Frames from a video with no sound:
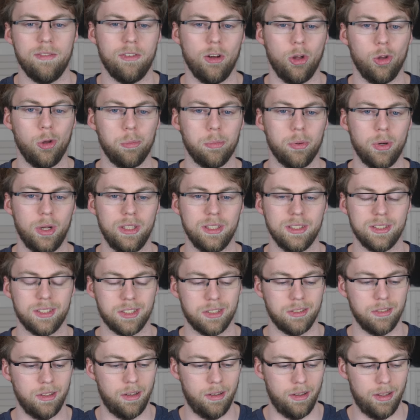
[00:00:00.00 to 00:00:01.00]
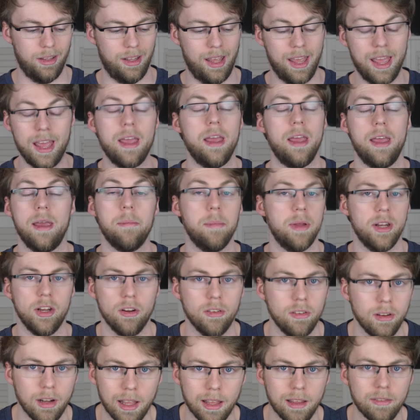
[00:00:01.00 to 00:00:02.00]
foil prints uh,
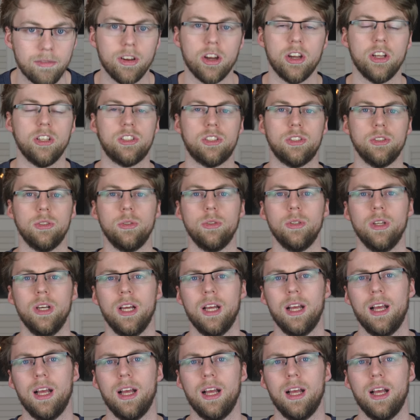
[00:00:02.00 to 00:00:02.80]
imminently, very soon.